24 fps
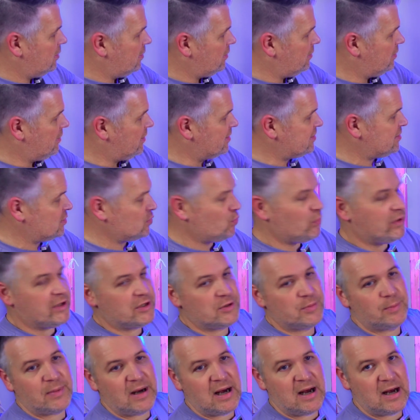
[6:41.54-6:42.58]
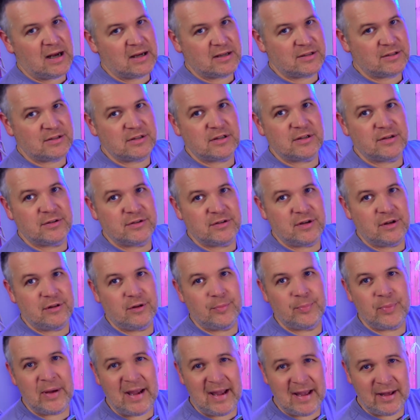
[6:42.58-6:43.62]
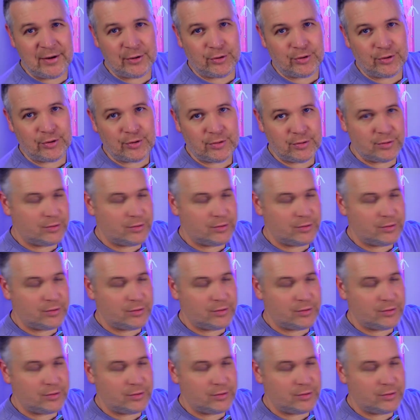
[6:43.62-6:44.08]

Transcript: this switch box to the panel,